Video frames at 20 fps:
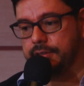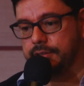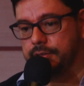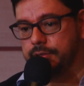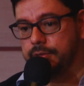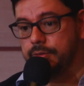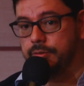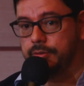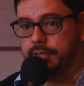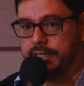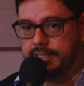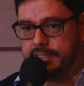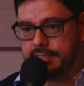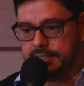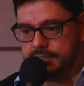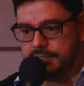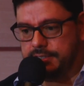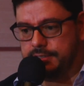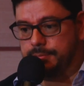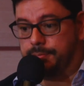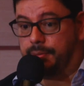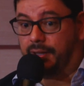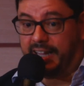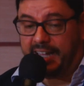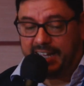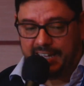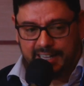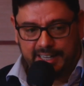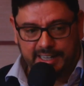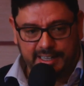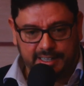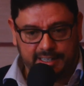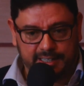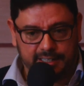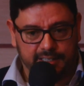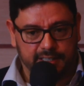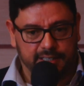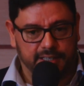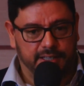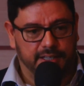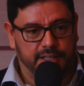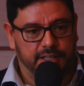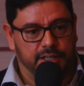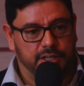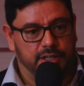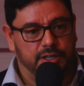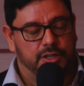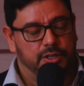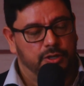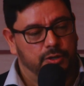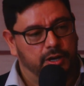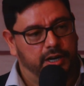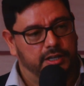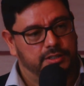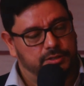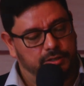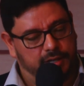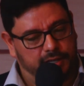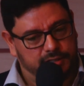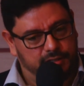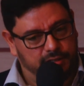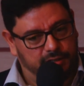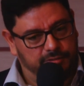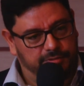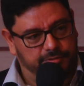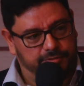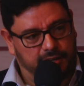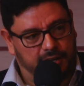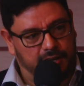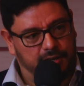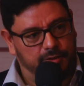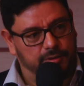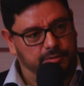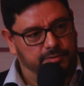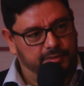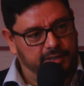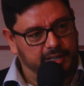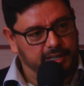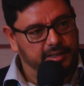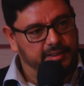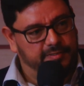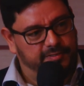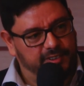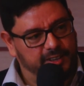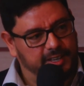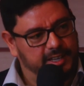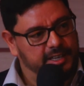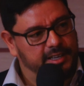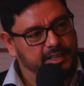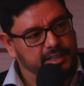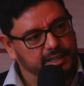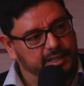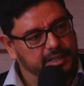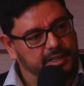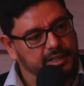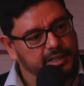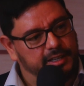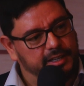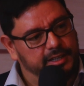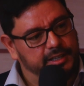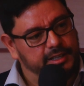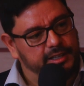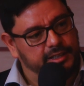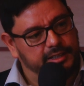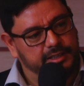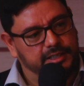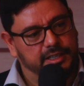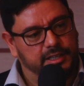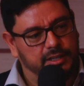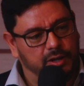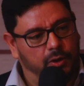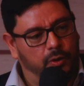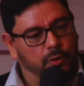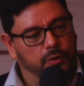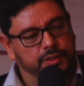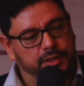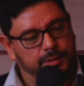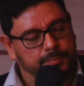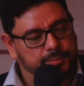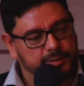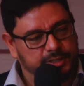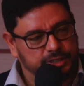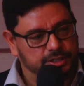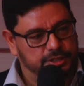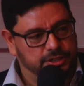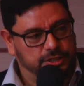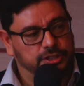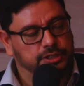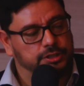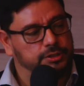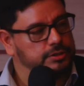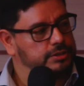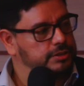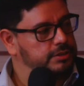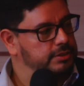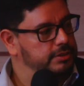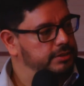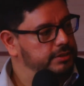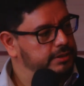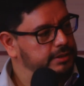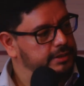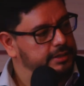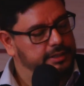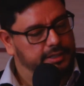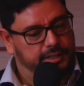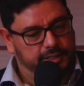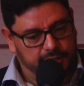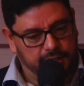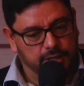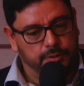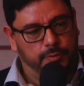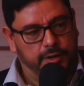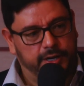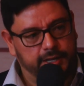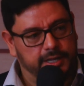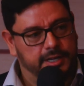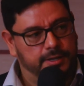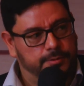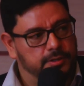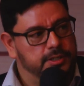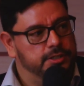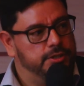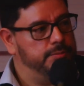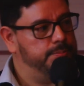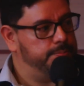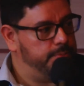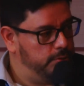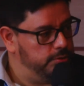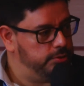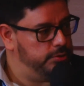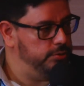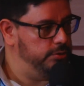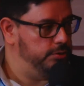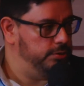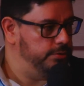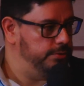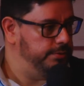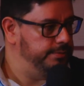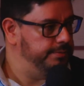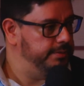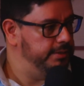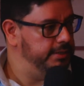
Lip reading: who is to blame, you have to actually follow if he did all the procedures the way they were supposed to do.